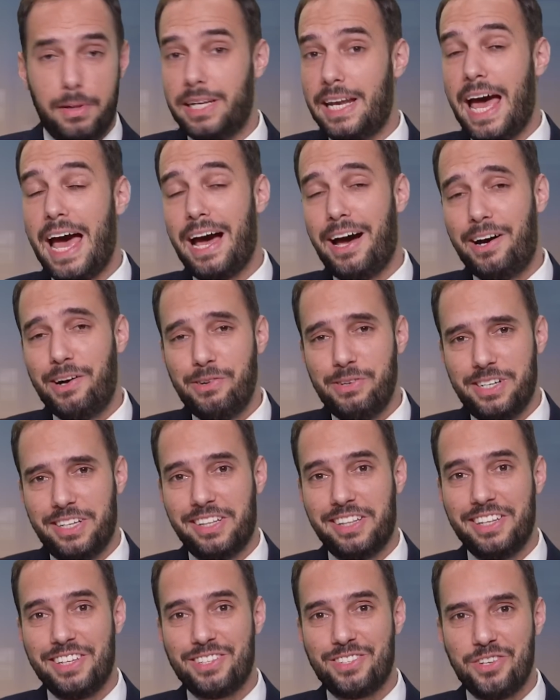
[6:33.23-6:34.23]
But now,
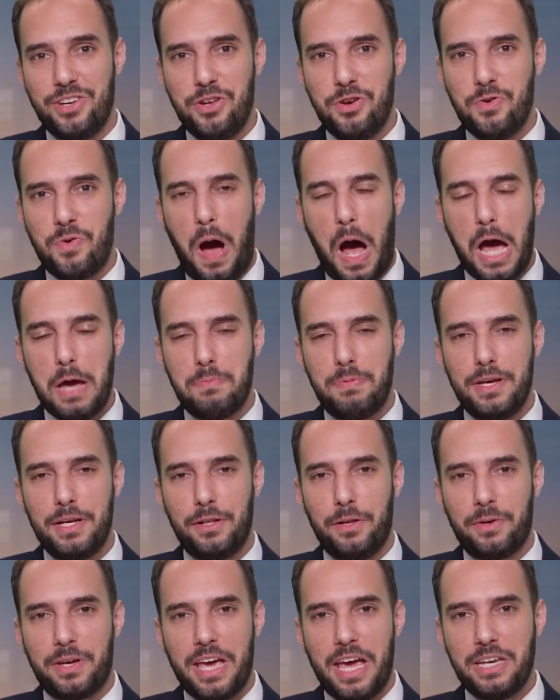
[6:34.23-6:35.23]
this new IP
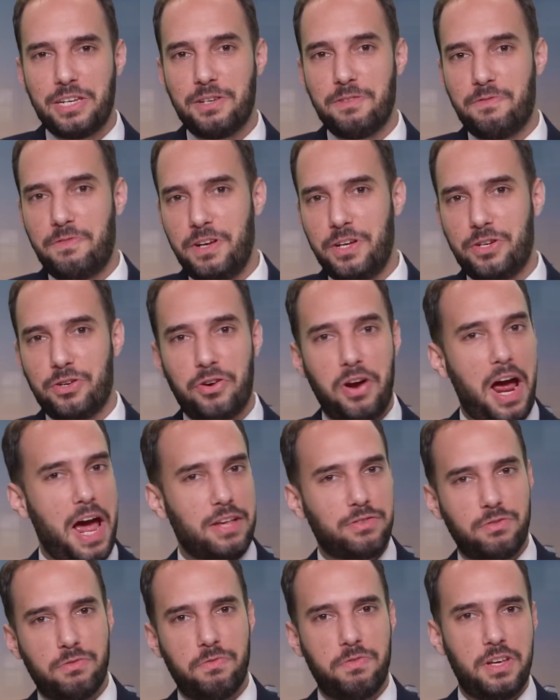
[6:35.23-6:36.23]
location feature
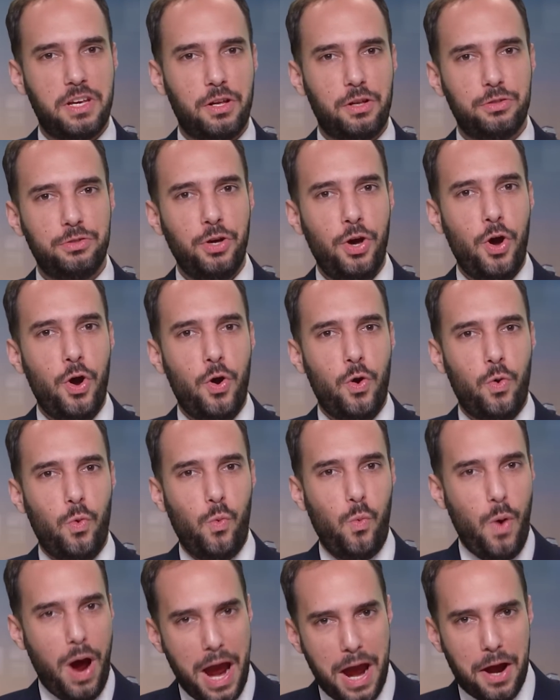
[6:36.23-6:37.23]
has revealed
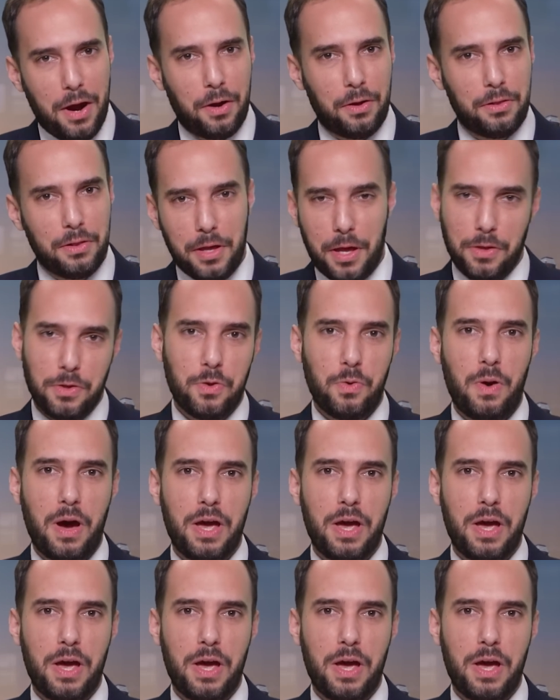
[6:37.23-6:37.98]
where Lin Yue